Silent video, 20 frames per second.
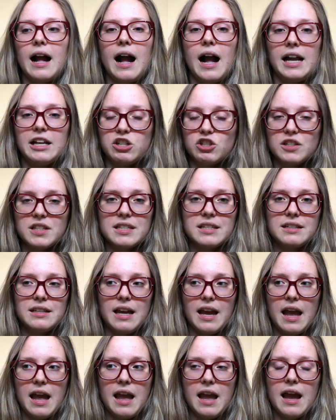I just,
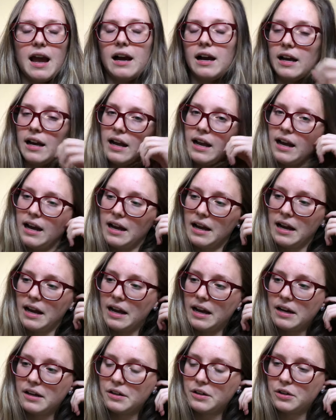
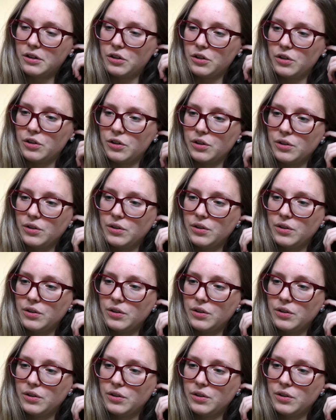oh.